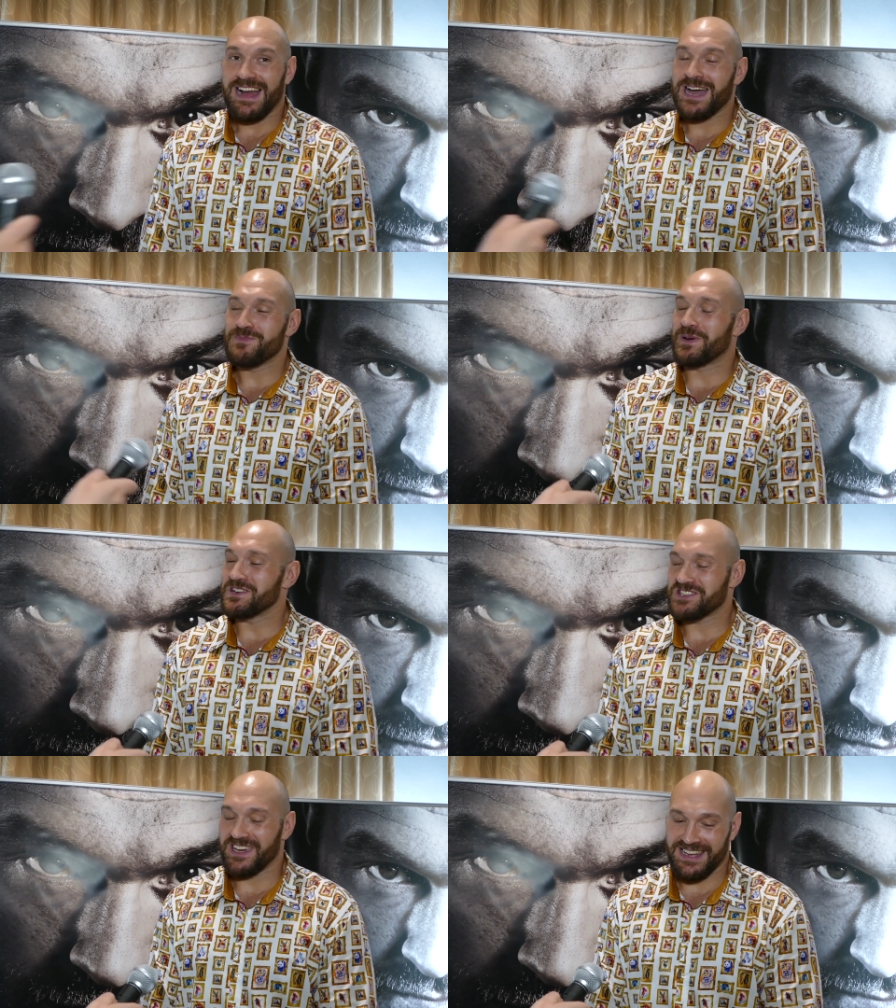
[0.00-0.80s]
I
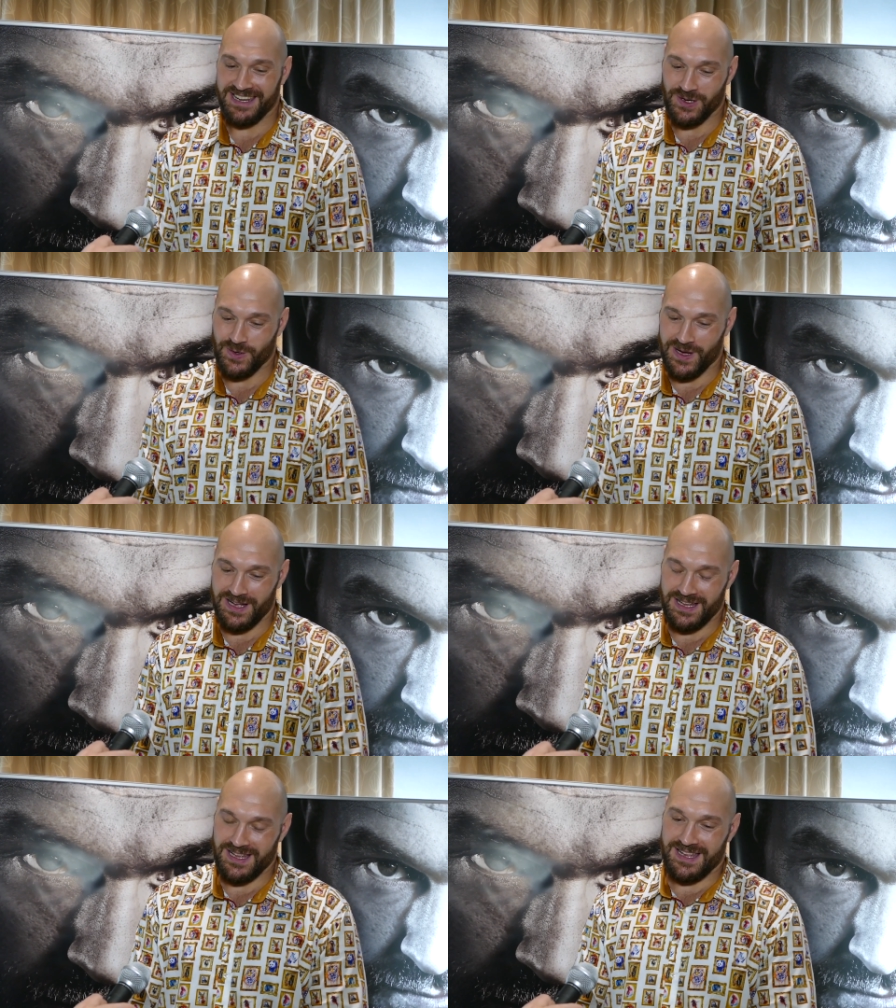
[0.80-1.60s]
appreciate it. You know,
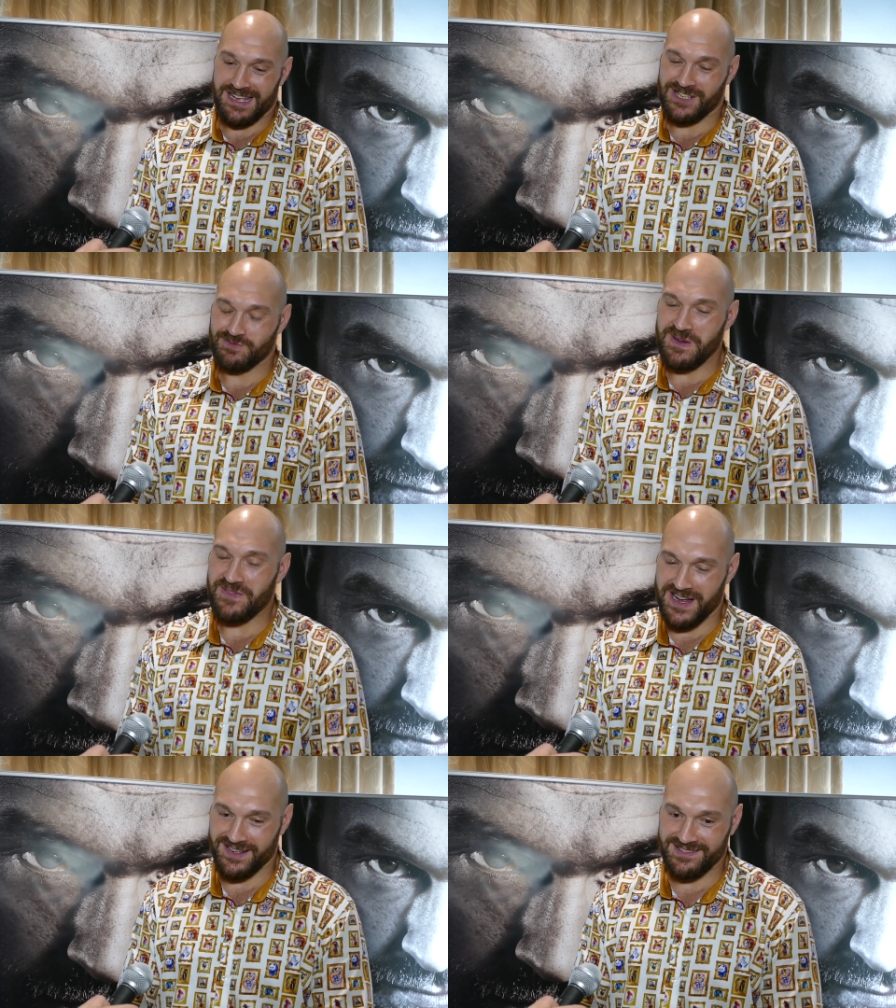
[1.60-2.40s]
I love my
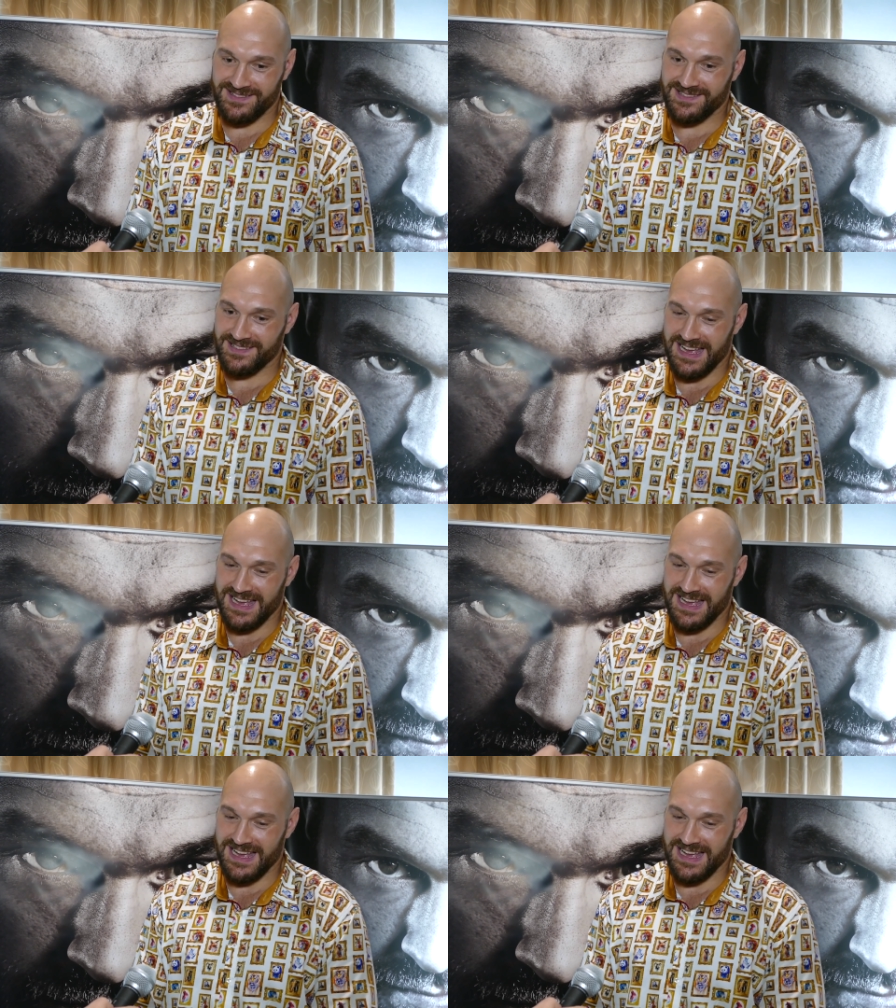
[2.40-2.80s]
fans.